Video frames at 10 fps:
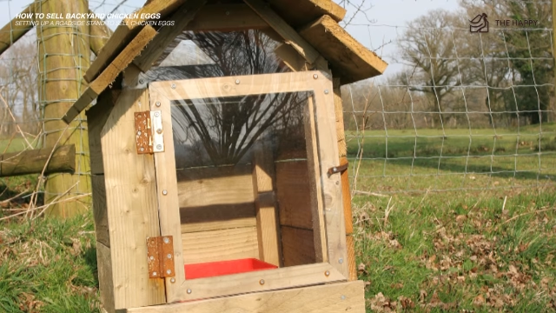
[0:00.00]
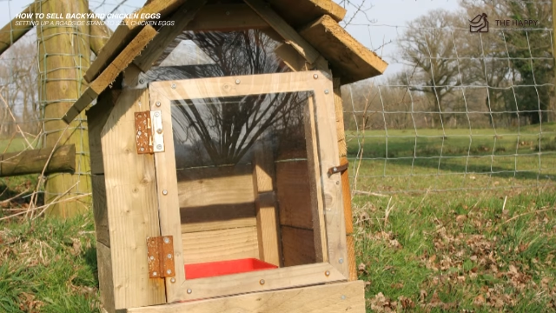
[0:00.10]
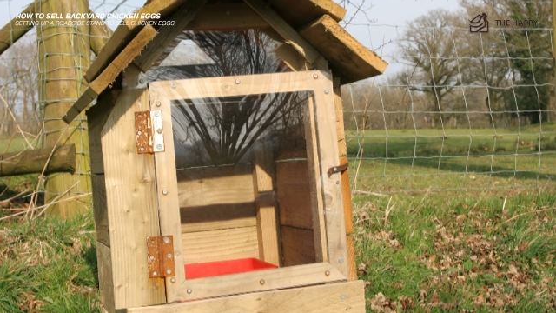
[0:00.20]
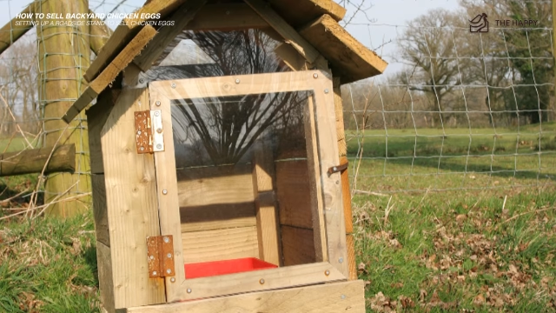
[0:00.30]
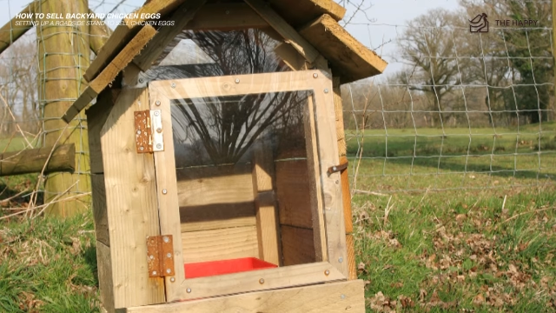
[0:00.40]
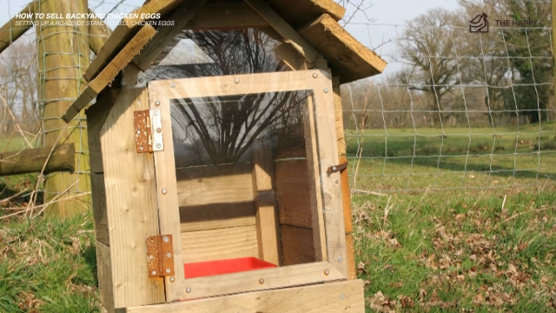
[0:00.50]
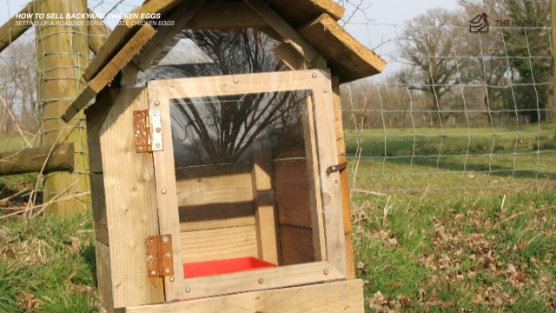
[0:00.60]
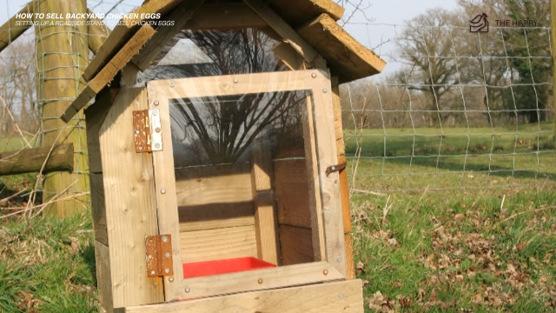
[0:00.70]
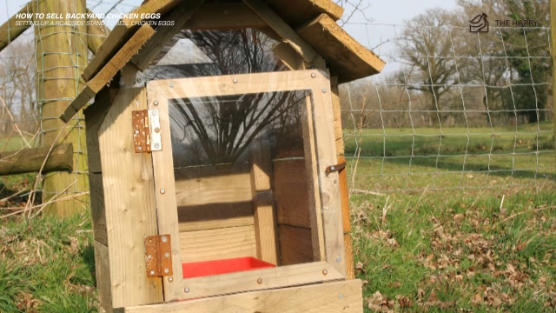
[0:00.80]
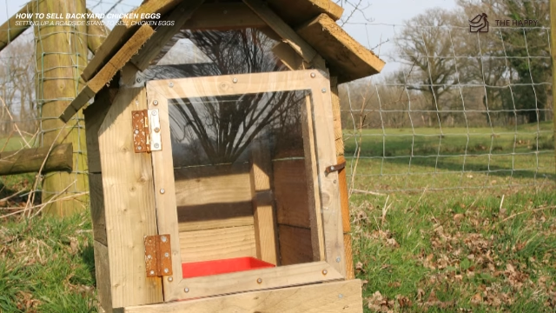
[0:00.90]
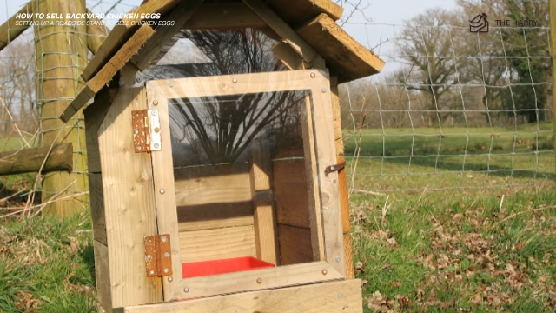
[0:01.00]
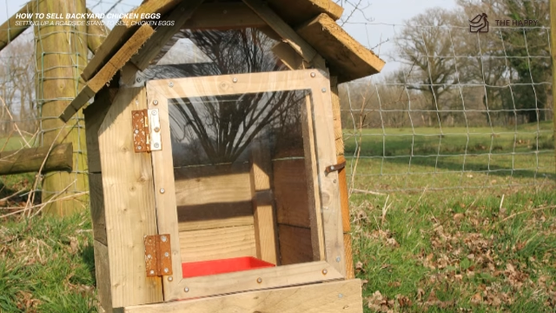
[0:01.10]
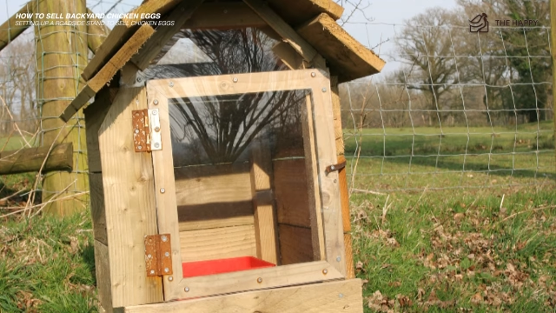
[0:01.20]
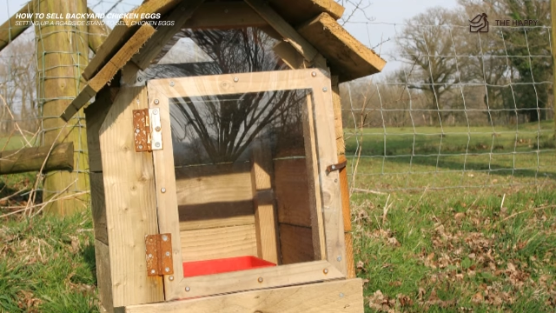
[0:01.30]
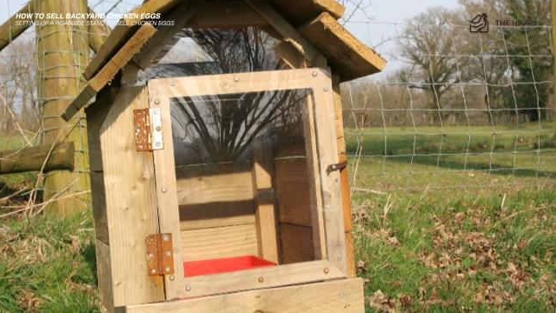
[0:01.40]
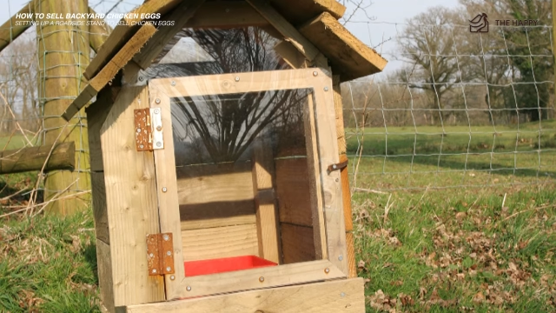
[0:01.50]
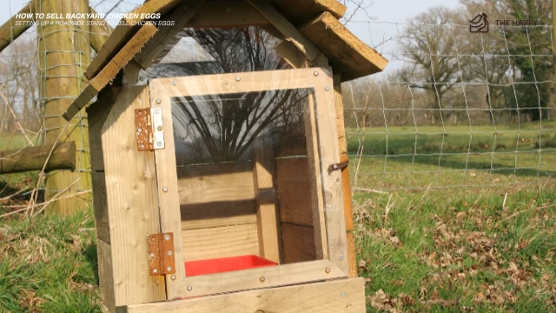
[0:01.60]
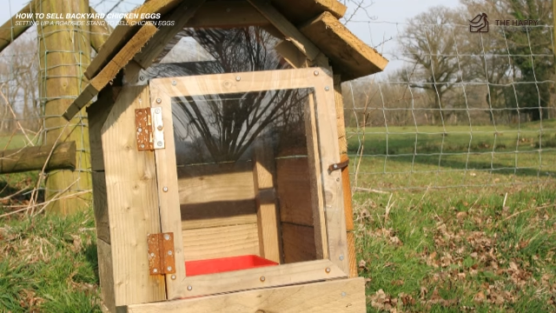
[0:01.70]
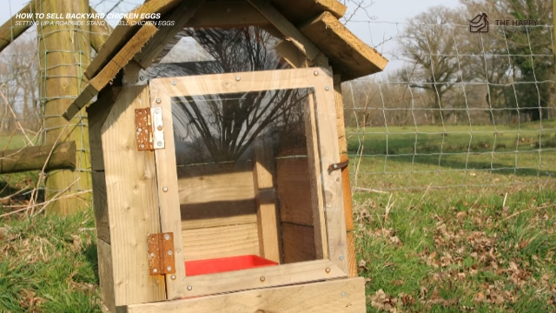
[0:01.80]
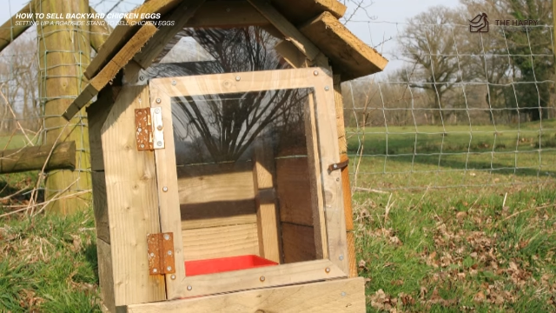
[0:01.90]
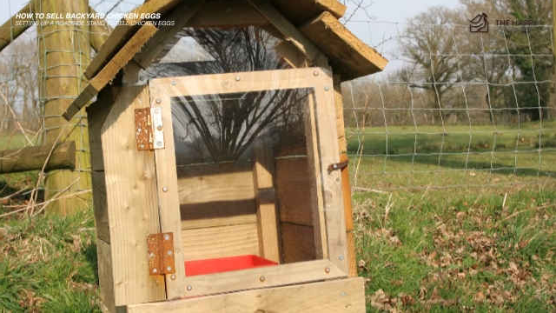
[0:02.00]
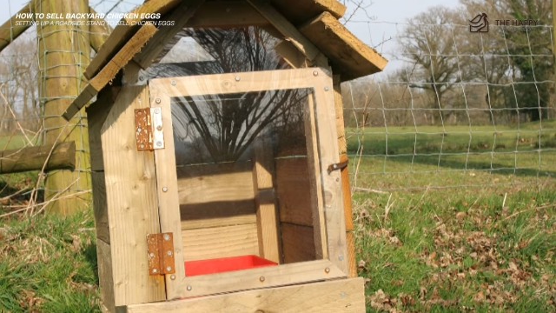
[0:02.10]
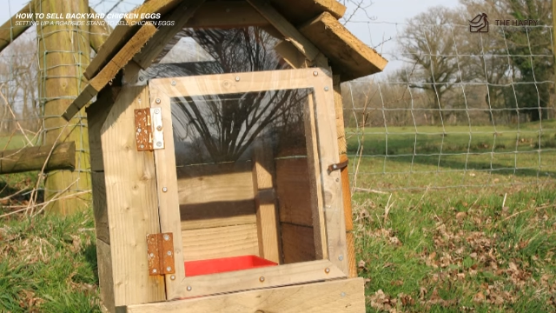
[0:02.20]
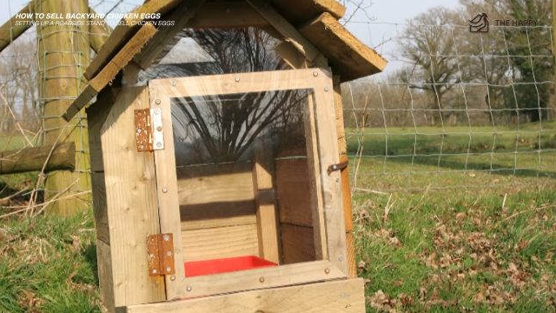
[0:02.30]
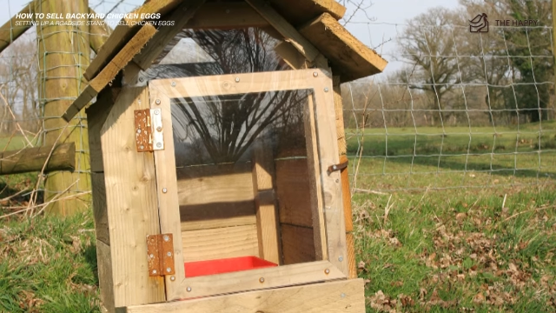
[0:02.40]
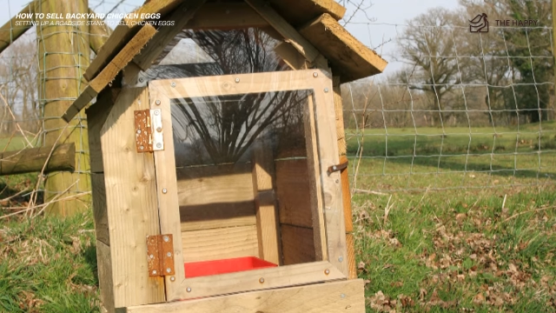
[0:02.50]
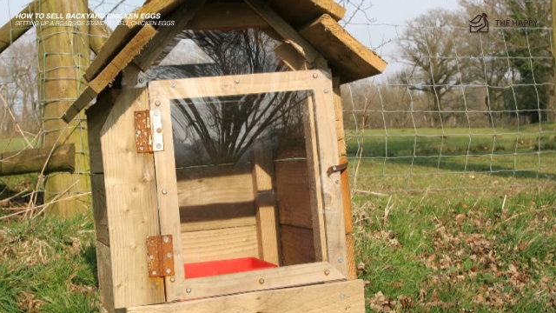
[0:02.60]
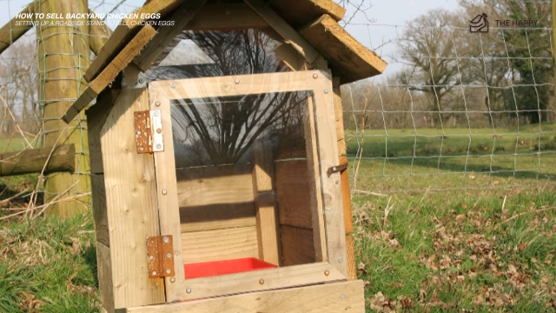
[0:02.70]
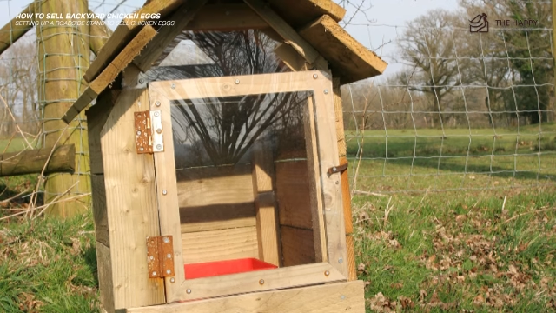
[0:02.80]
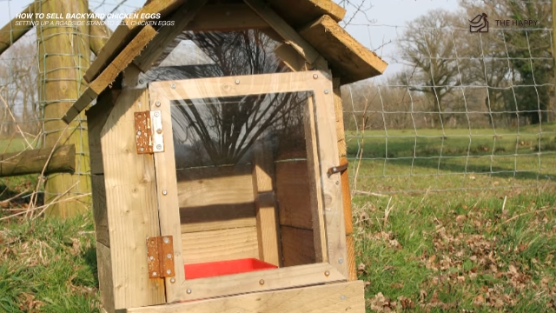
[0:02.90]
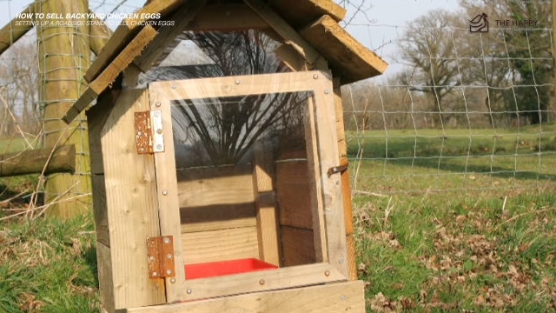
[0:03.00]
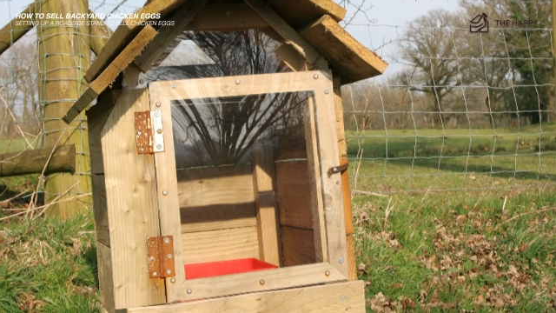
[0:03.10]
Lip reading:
No face is visible, so there are no lips to read.